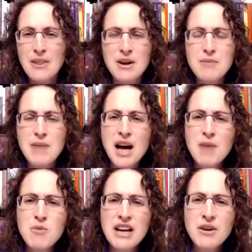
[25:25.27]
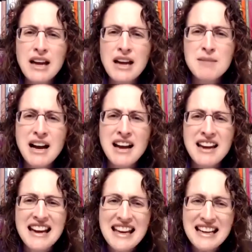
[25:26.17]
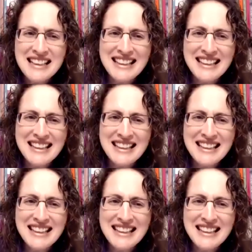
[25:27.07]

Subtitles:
Mom, what grade am I in?